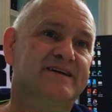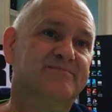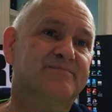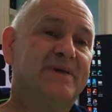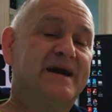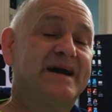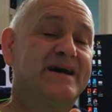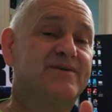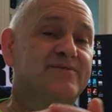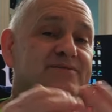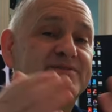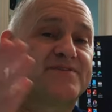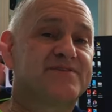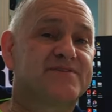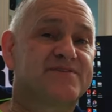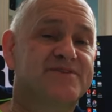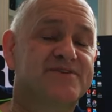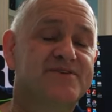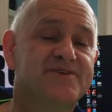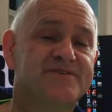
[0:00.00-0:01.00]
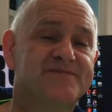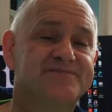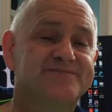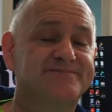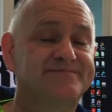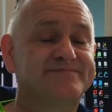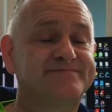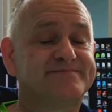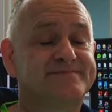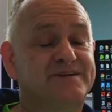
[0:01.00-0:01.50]
pounds. So
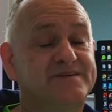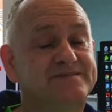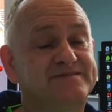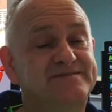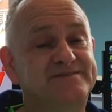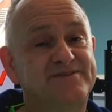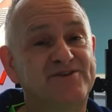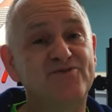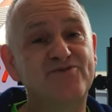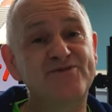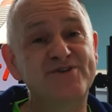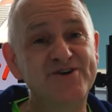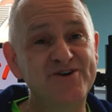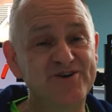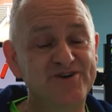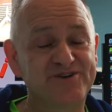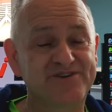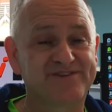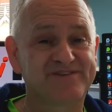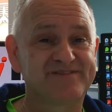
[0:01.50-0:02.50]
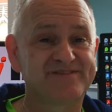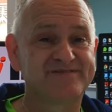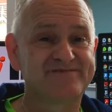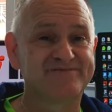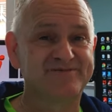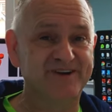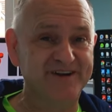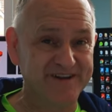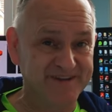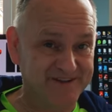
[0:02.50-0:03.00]
who knows
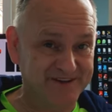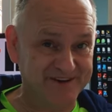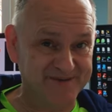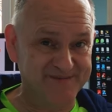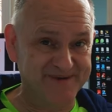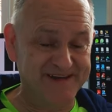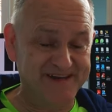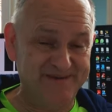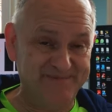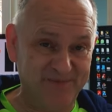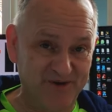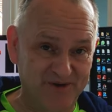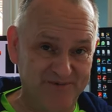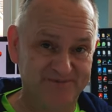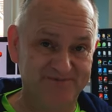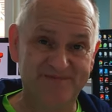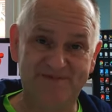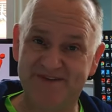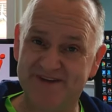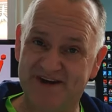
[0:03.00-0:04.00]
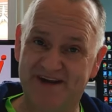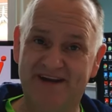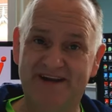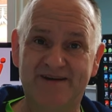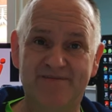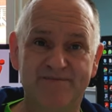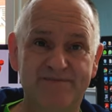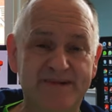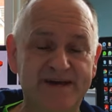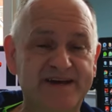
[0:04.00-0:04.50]
what it's going to be, but certainly a
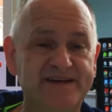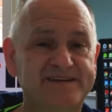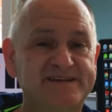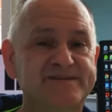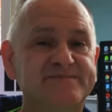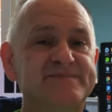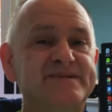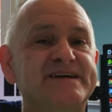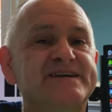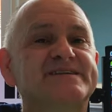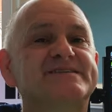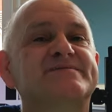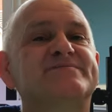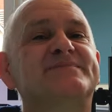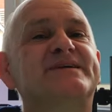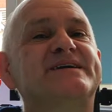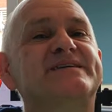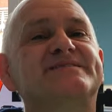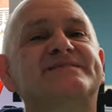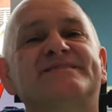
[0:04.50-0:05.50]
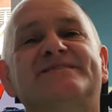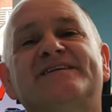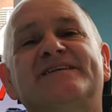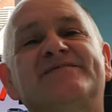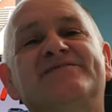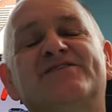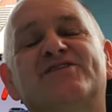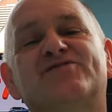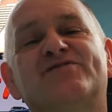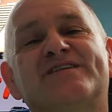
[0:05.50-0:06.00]
major, major, major thing
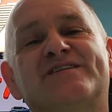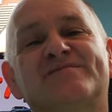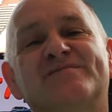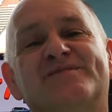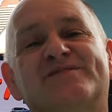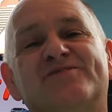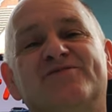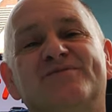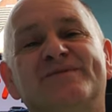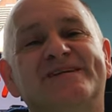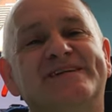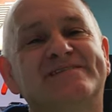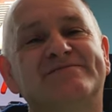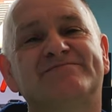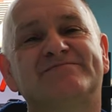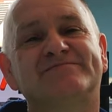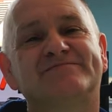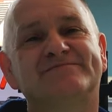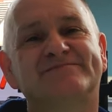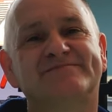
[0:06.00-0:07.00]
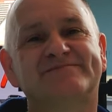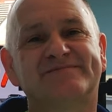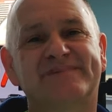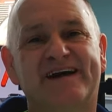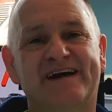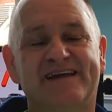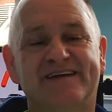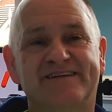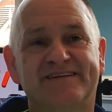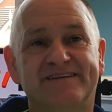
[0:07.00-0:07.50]
for Christmas coming out.
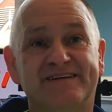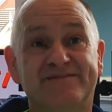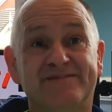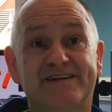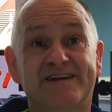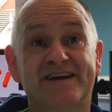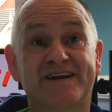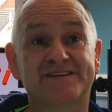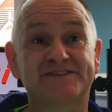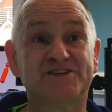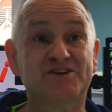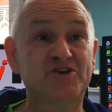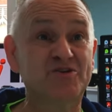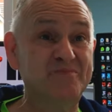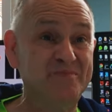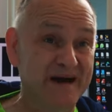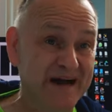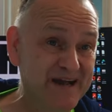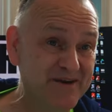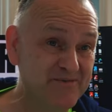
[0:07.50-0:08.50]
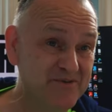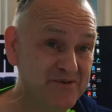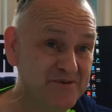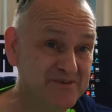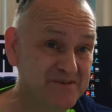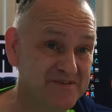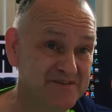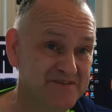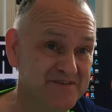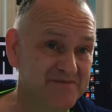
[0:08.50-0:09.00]
And if you can actually go buy one,
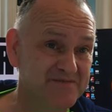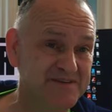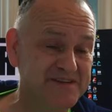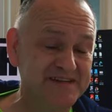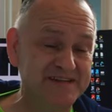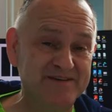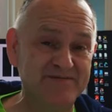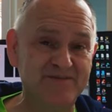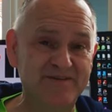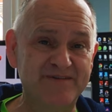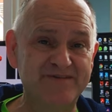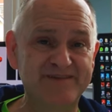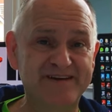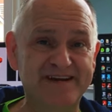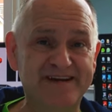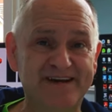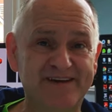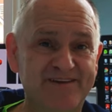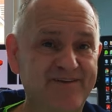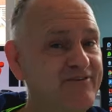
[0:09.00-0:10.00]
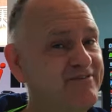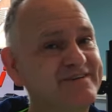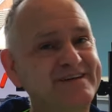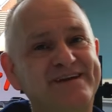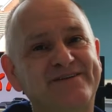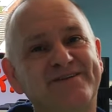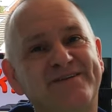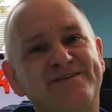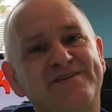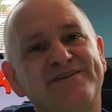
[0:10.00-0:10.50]
because obviously we're in
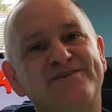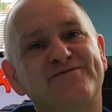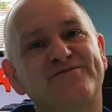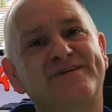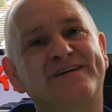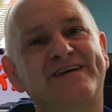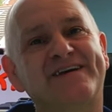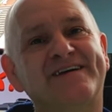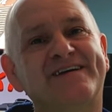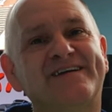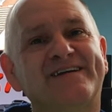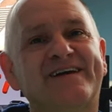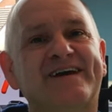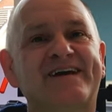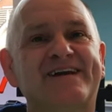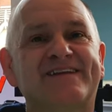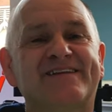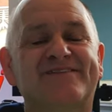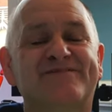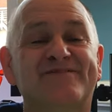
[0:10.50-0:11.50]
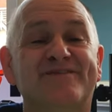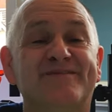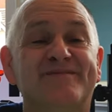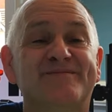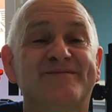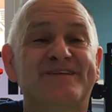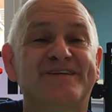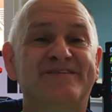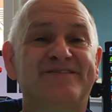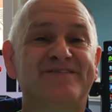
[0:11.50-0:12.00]
lockdown in the UK as from
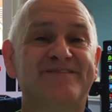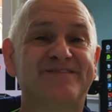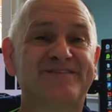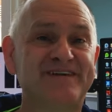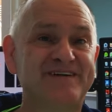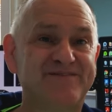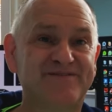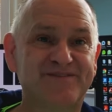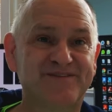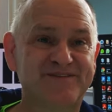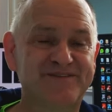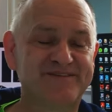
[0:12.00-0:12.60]
the 5th